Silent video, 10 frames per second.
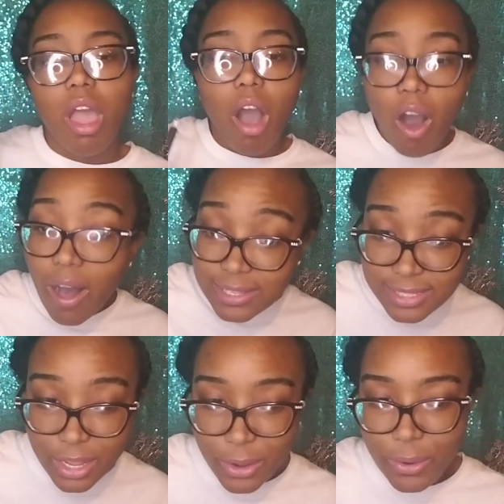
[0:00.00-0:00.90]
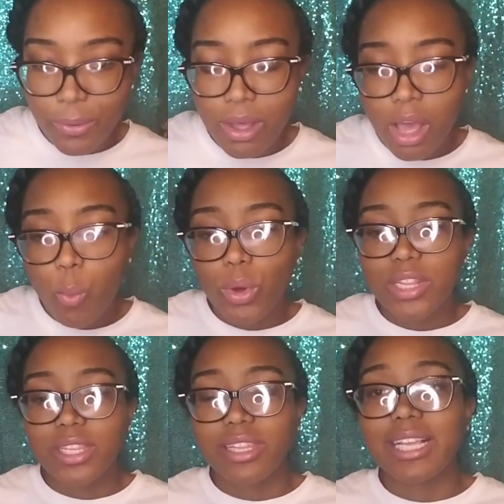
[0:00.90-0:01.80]
Also, one
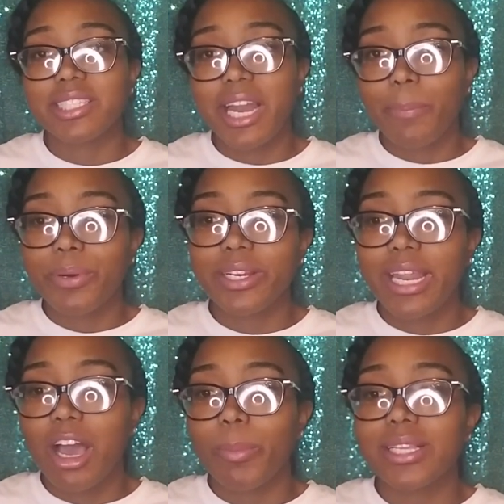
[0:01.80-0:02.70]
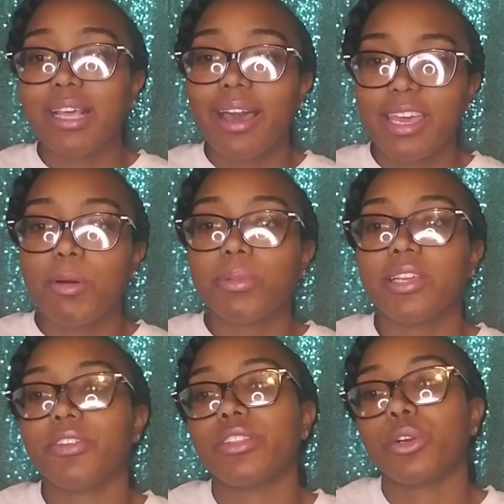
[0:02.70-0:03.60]
of the things that I put down, because I am a
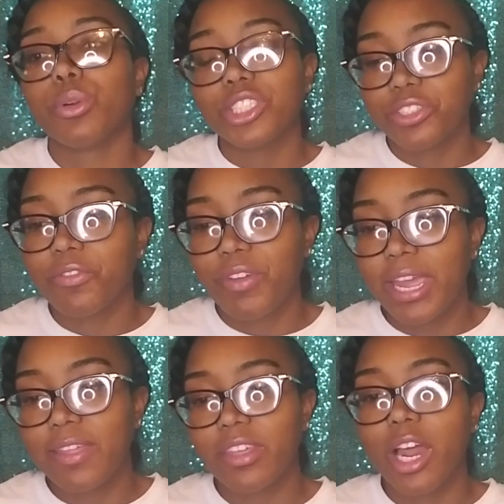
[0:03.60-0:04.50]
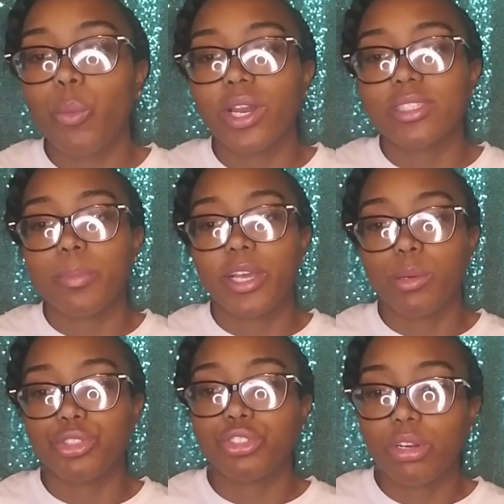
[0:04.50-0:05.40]
believer in the Christian faith and I wanted to
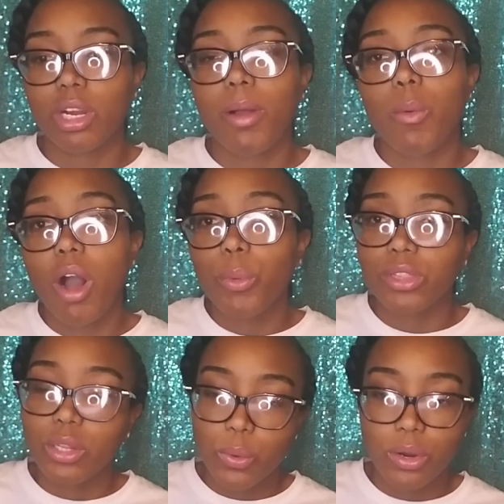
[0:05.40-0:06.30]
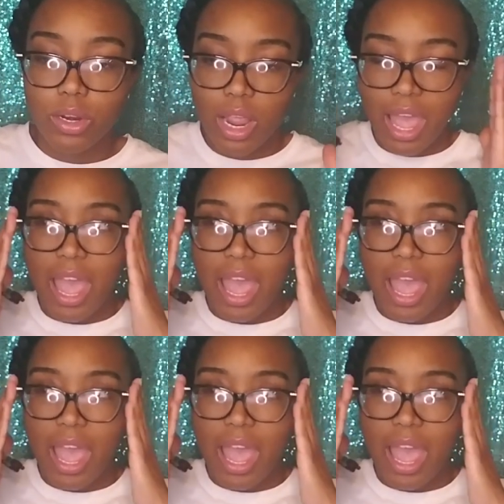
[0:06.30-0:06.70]
become stronger in my walk with the Lord,